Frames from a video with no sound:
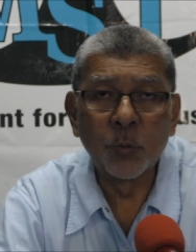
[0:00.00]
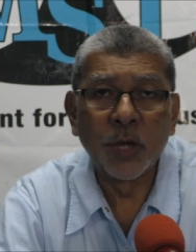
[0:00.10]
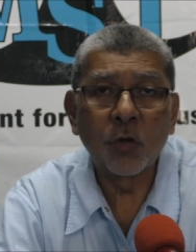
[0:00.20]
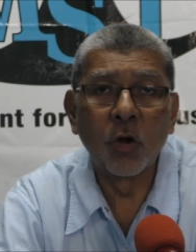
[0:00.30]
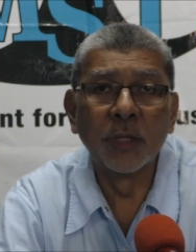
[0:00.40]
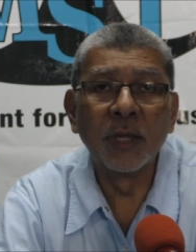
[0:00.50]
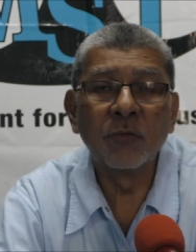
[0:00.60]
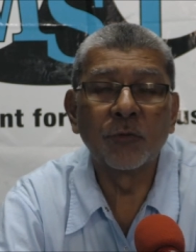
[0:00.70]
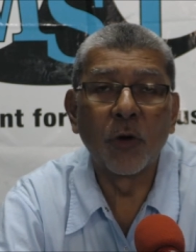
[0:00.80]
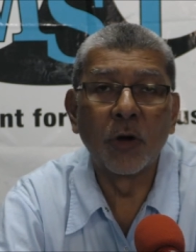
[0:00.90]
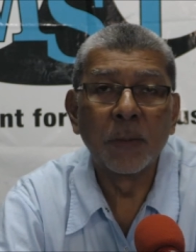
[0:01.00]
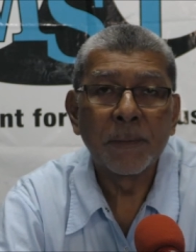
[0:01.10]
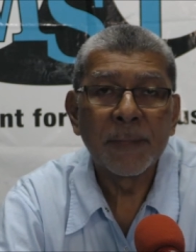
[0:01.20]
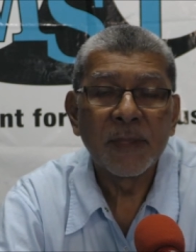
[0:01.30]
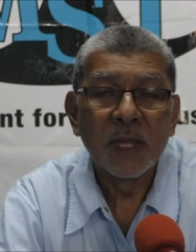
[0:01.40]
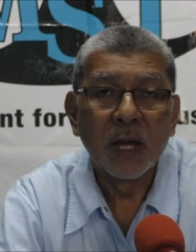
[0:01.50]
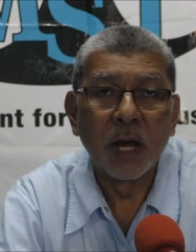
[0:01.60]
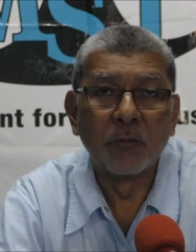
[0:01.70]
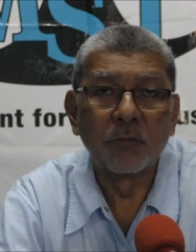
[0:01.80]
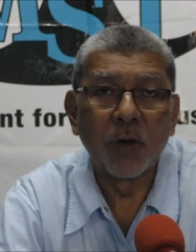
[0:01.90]
We are calling for
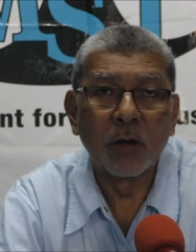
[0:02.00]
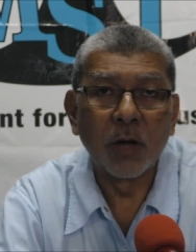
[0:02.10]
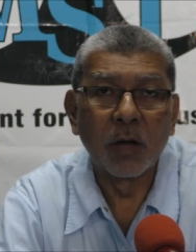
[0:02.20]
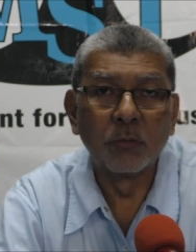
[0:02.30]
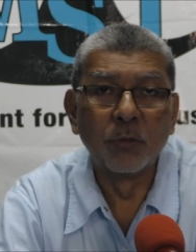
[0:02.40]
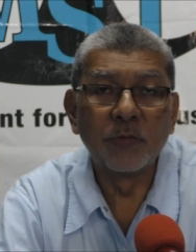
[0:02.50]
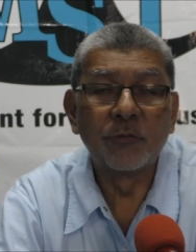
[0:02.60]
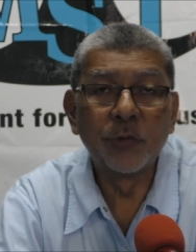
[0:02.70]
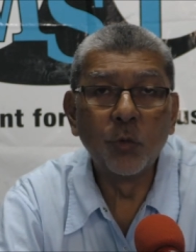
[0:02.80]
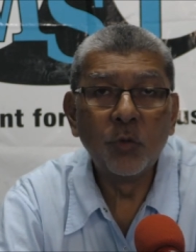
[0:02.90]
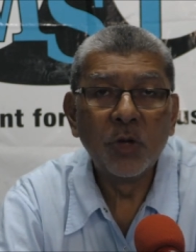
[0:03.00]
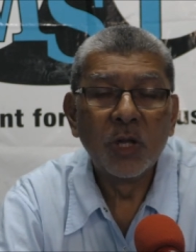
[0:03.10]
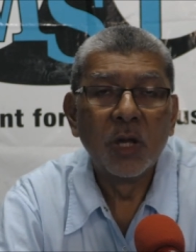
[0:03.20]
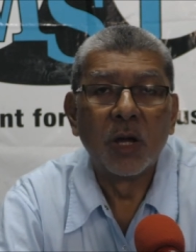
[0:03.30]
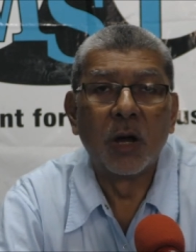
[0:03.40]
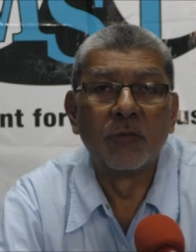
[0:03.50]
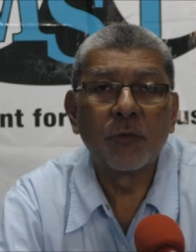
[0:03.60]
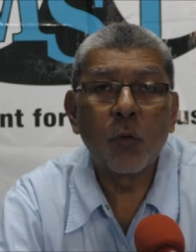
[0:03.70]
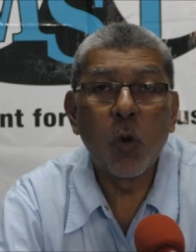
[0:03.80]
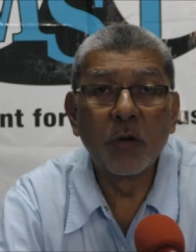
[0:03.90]
a, a, a review of
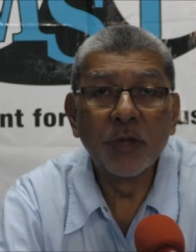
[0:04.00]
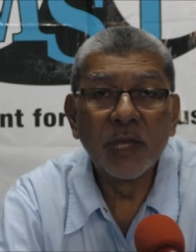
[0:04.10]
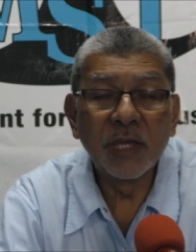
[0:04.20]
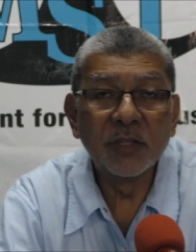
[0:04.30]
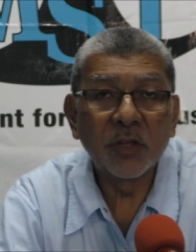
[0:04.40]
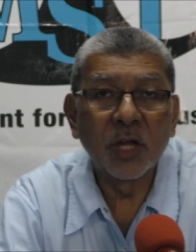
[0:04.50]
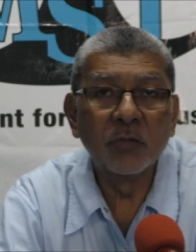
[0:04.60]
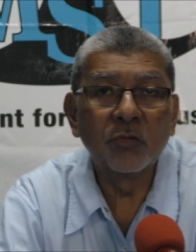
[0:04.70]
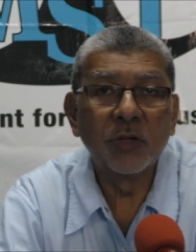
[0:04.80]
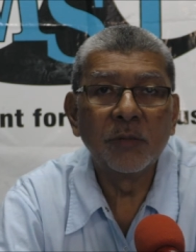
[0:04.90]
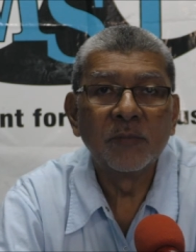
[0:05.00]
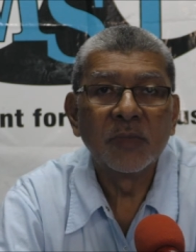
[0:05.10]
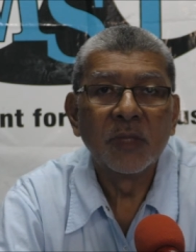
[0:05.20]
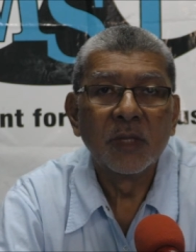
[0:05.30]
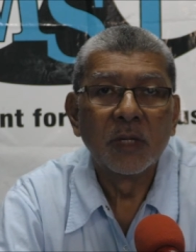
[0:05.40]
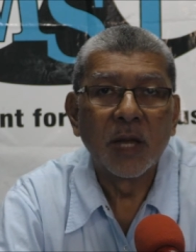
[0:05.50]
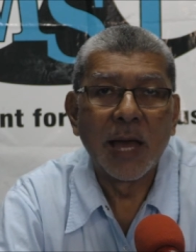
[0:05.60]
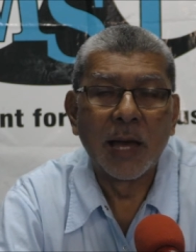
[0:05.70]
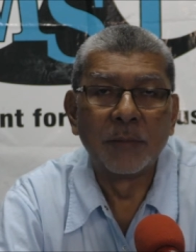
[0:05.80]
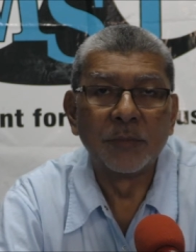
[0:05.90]
quarrying in the country,
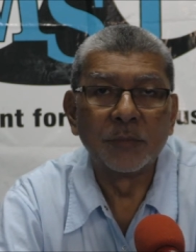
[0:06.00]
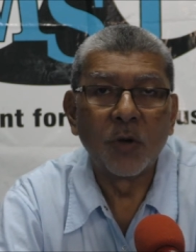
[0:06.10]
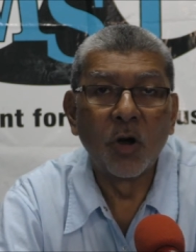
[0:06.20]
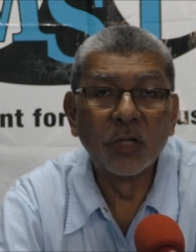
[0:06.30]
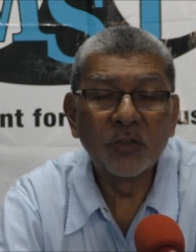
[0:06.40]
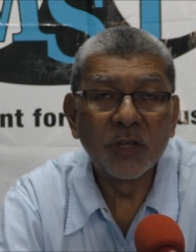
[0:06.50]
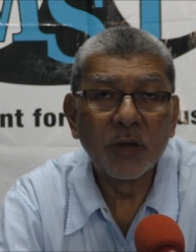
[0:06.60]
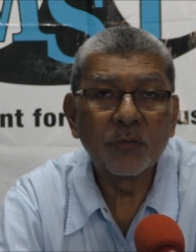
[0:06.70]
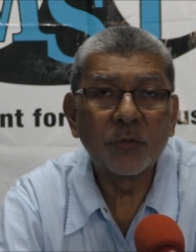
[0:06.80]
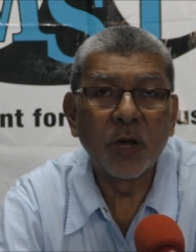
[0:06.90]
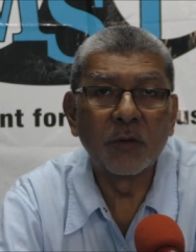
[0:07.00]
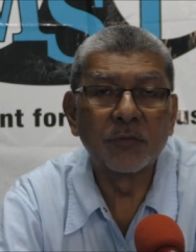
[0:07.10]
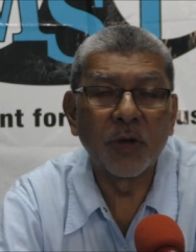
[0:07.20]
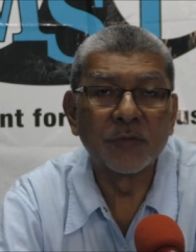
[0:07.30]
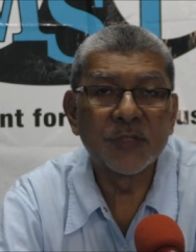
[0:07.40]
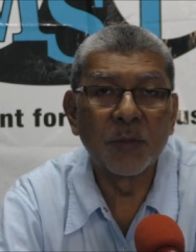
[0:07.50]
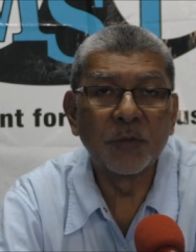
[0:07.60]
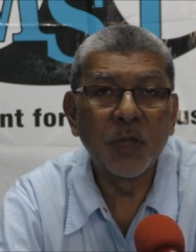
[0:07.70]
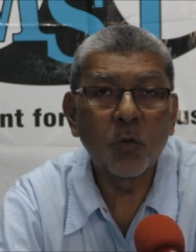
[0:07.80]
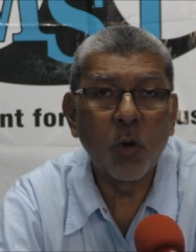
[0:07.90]
um, halting of, of, of some
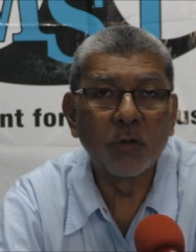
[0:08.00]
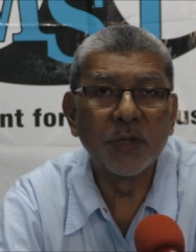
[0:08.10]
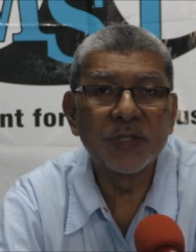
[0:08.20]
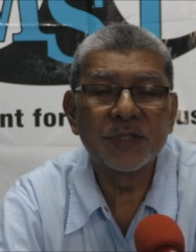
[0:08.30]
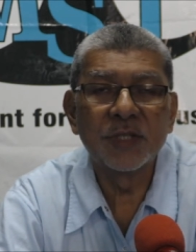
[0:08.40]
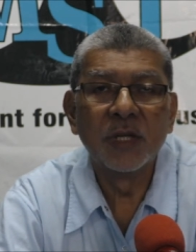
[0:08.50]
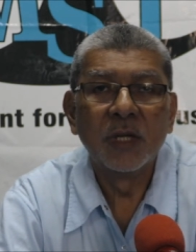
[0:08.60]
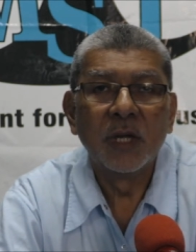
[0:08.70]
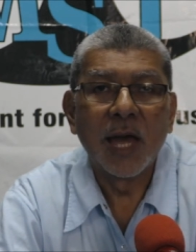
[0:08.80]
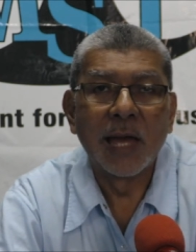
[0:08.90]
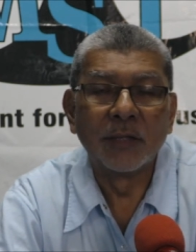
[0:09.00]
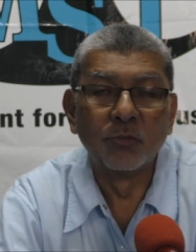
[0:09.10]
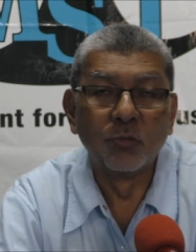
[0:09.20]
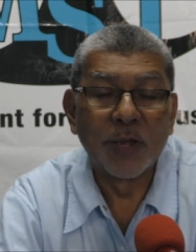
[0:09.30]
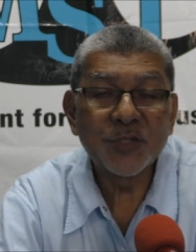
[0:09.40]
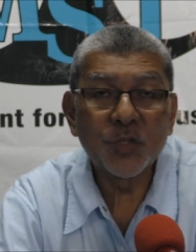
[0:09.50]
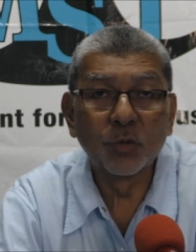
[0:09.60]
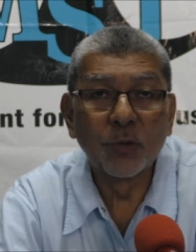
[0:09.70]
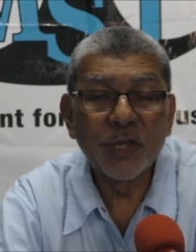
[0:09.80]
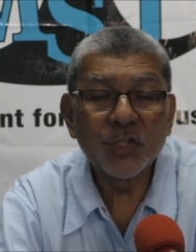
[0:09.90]
of the quarries, and
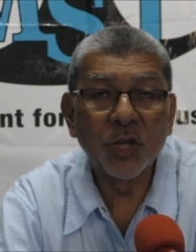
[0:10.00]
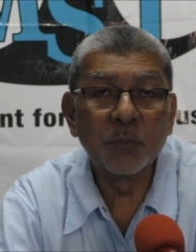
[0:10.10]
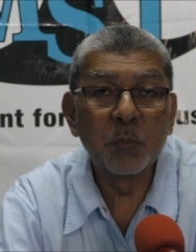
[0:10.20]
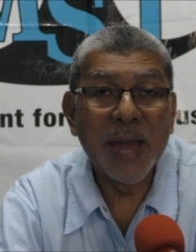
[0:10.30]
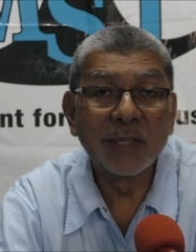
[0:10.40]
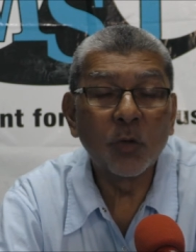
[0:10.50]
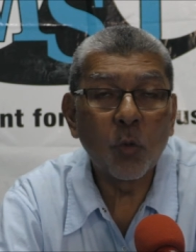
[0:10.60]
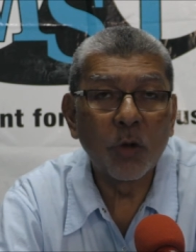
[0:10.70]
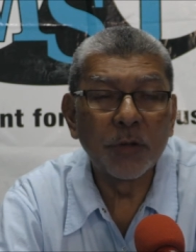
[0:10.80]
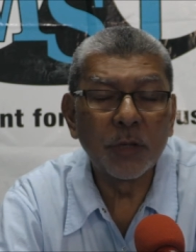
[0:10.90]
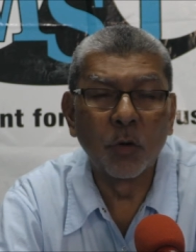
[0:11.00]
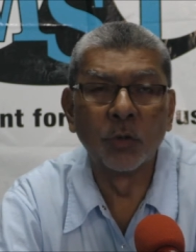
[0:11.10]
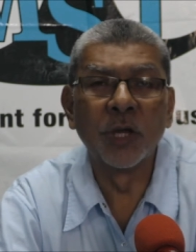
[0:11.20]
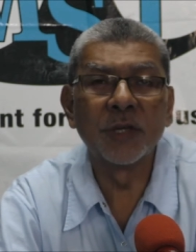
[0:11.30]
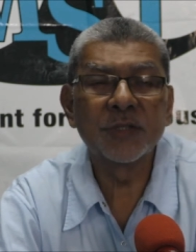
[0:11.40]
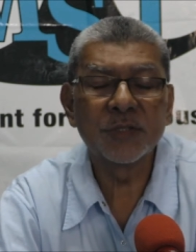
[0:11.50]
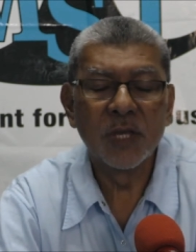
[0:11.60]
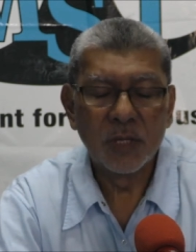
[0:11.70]
restoration by the quarry owners,